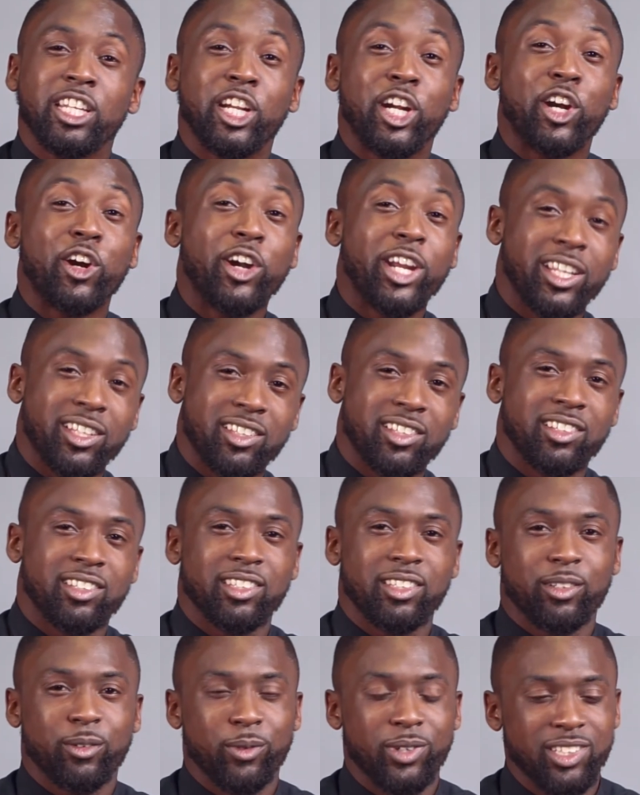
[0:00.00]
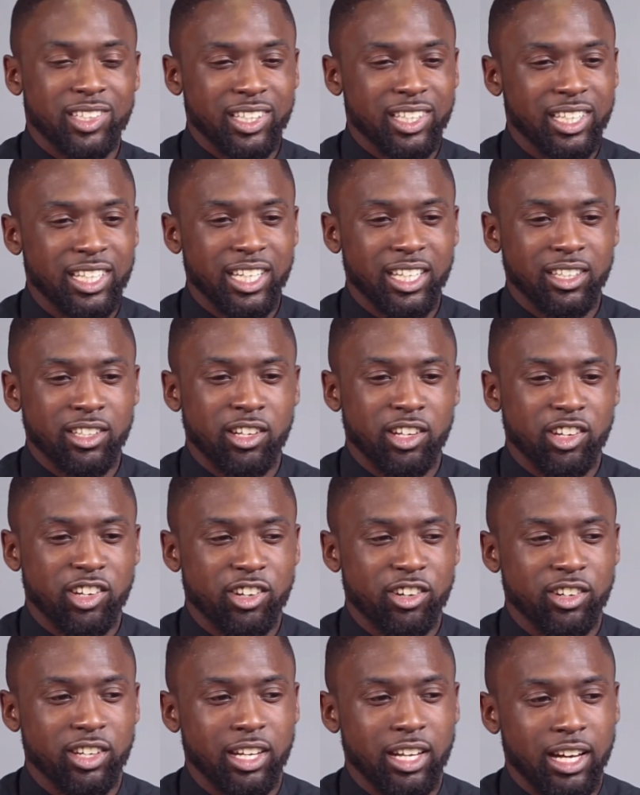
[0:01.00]
greats within the
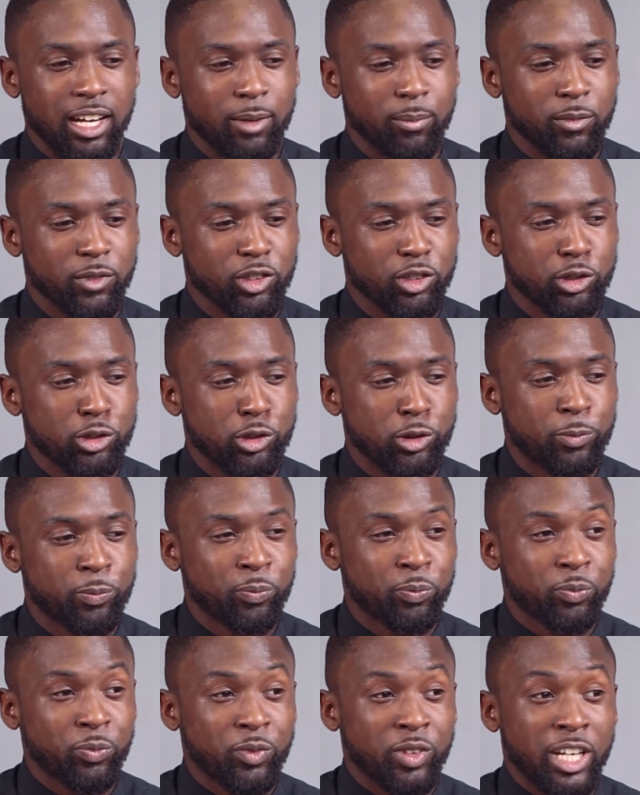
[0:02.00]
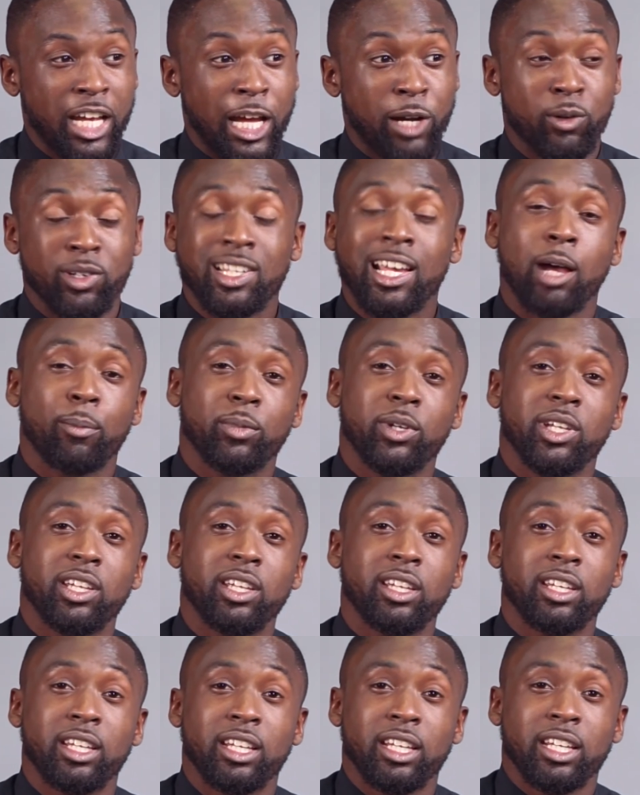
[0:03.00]
industry. And um, so I was
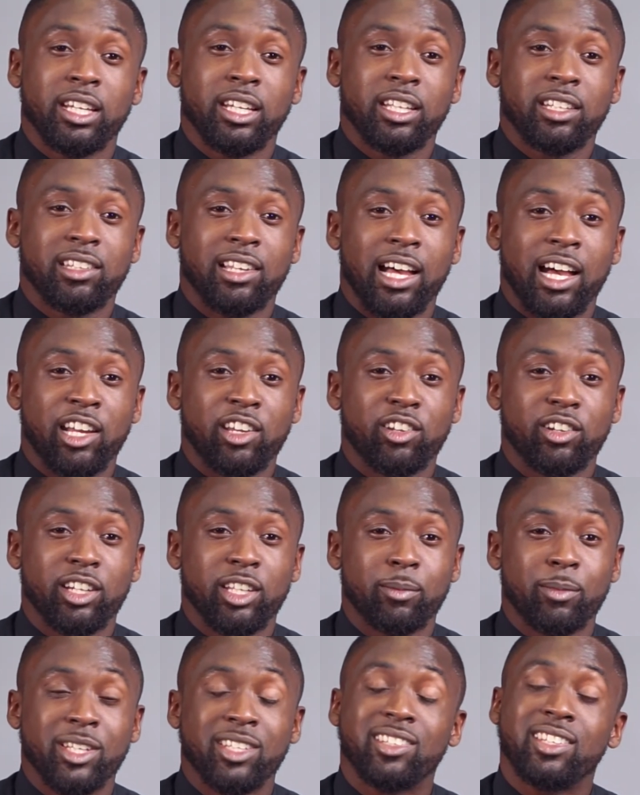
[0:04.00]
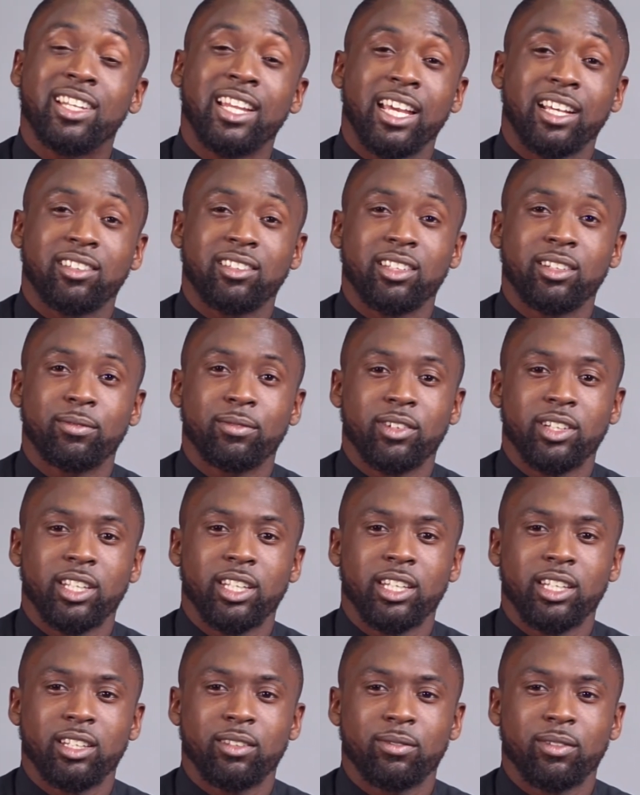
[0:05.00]
happy to actually be selected for
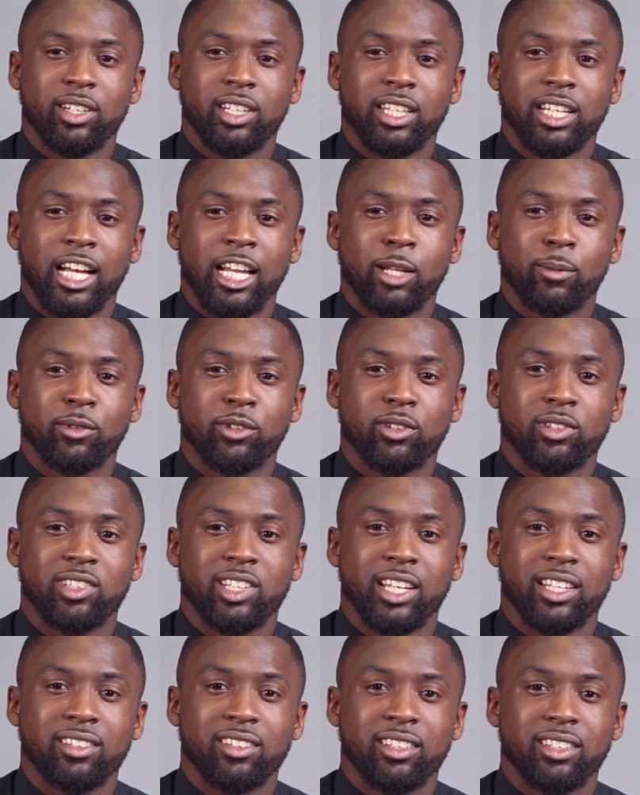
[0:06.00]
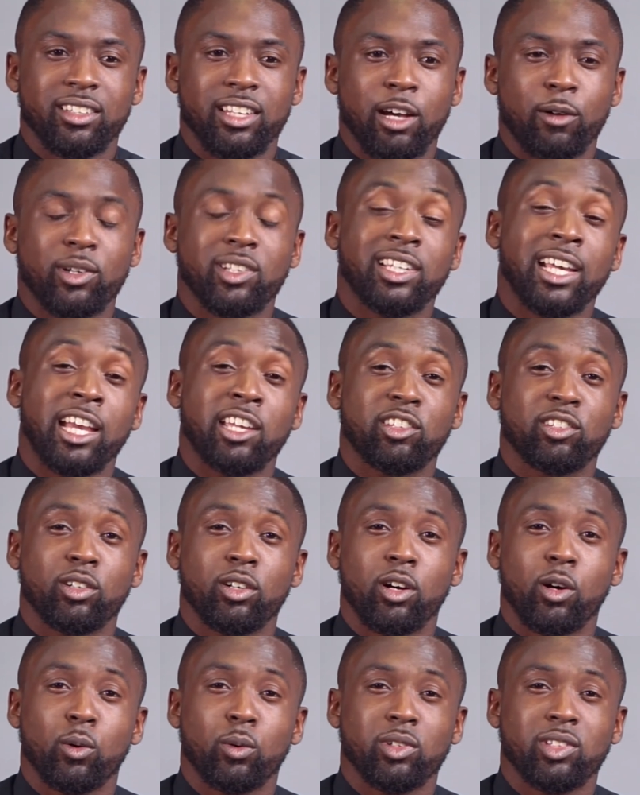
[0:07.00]
the for the Calypso tent. That was Kaiso
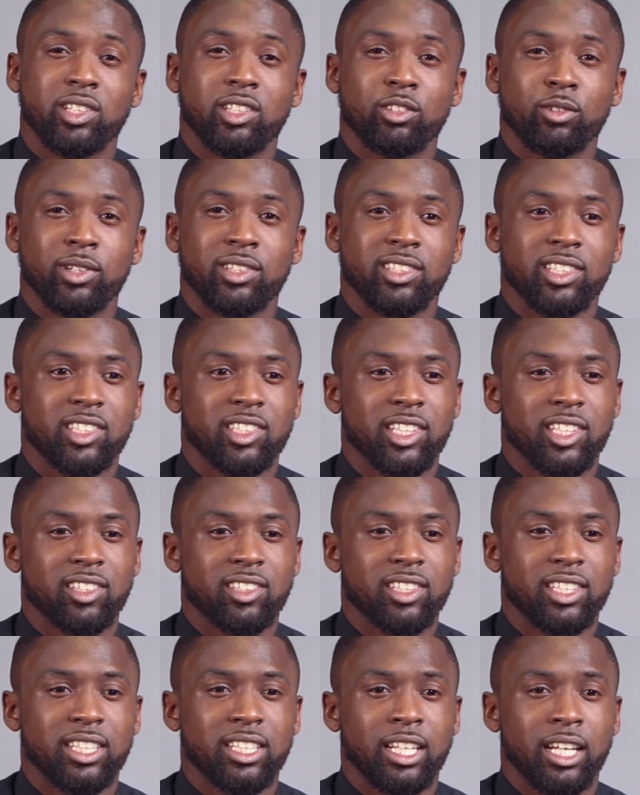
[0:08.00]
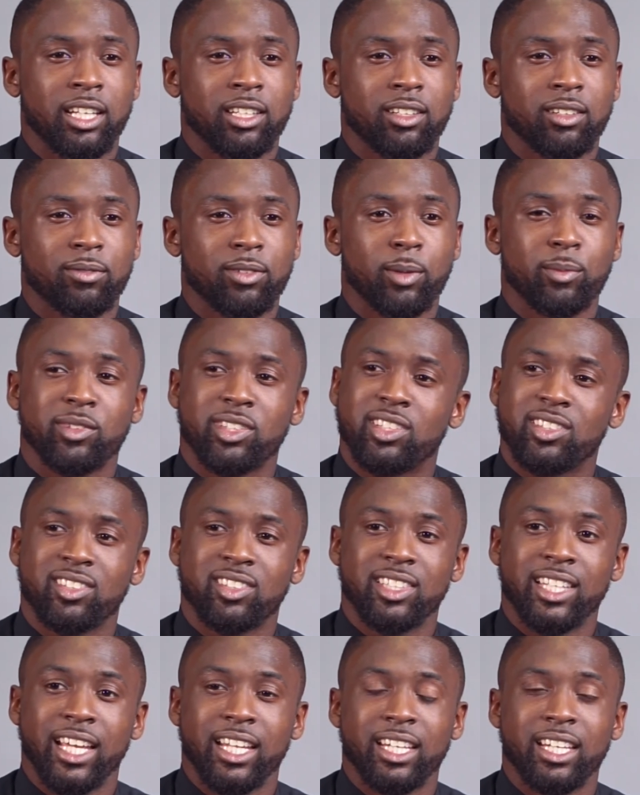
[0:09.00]
House in 2016, and from since
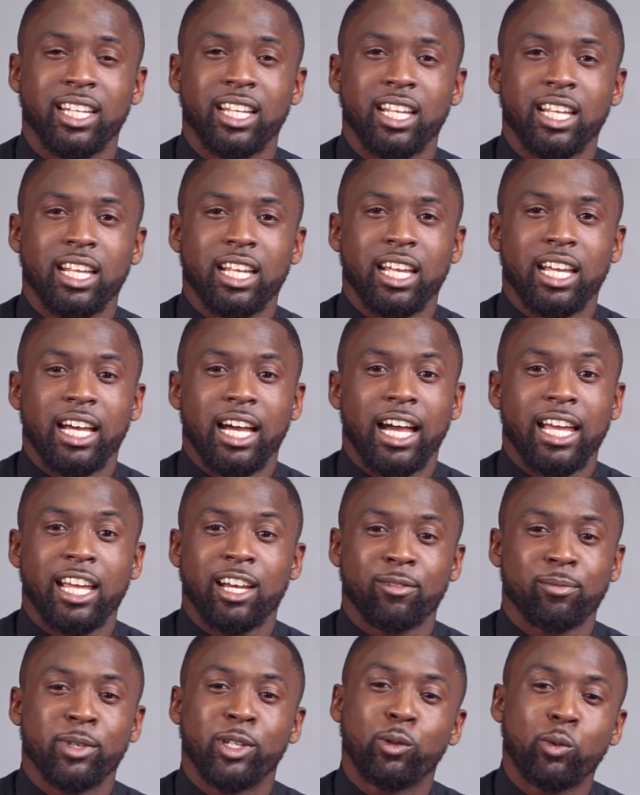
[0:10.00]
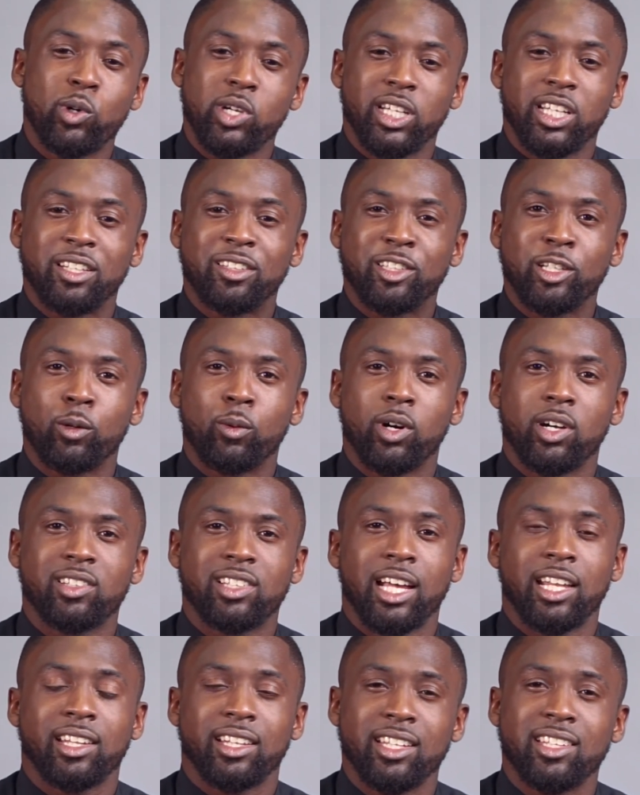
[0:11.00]
then I have been working towards
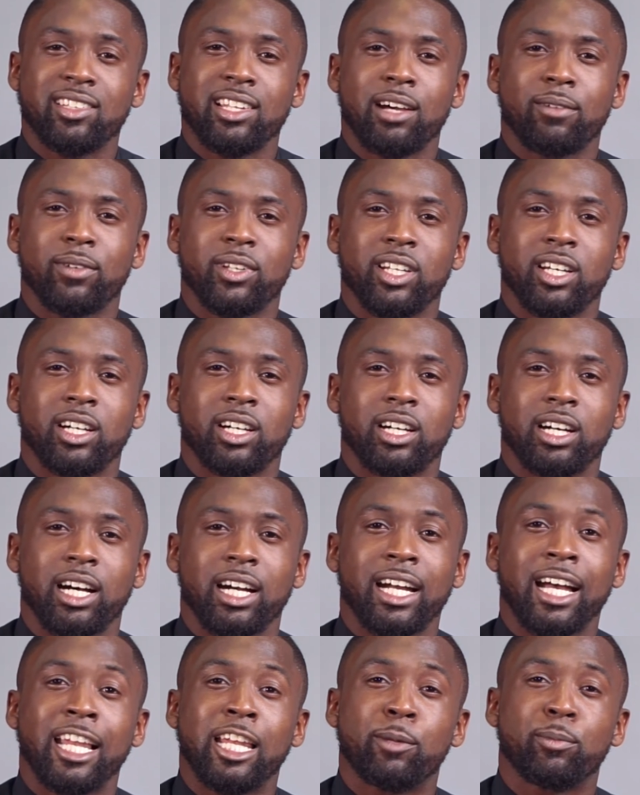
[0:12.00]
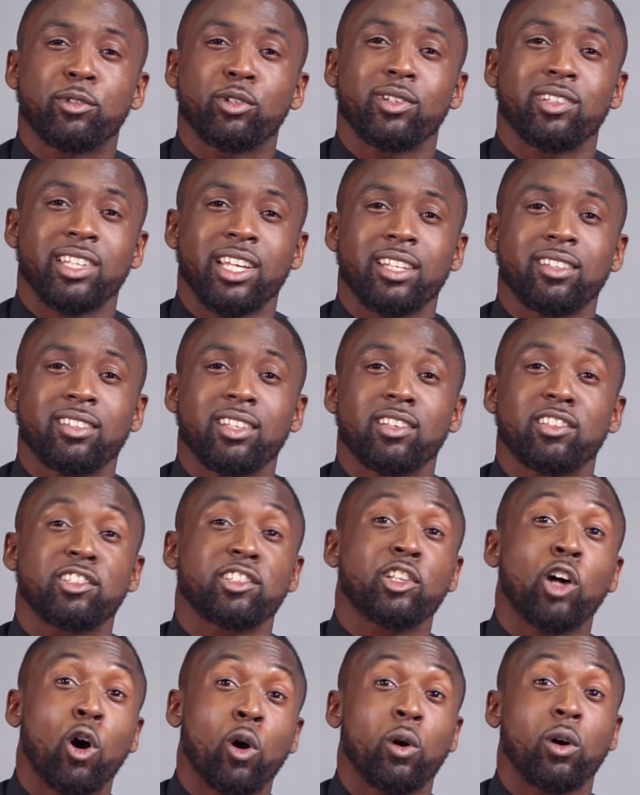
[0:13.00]
at least having a, a Calypso tent
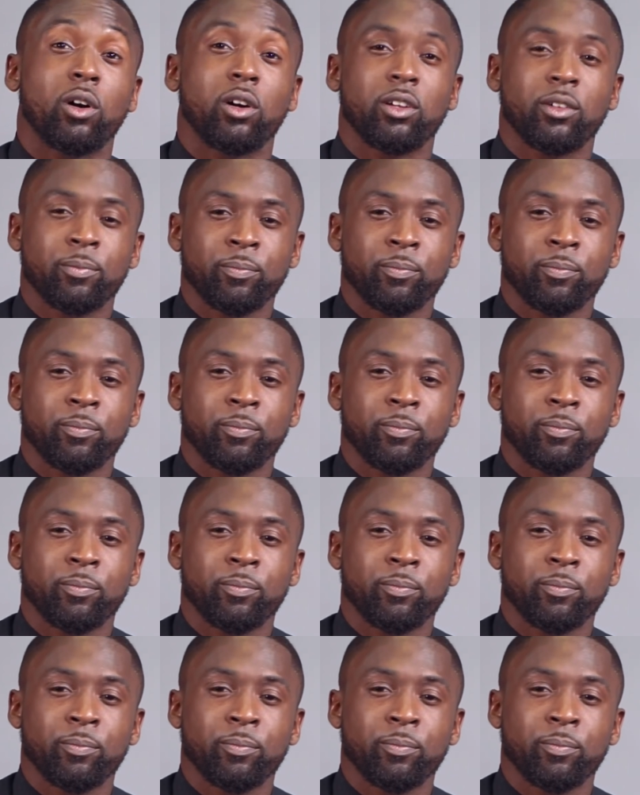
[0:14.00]
song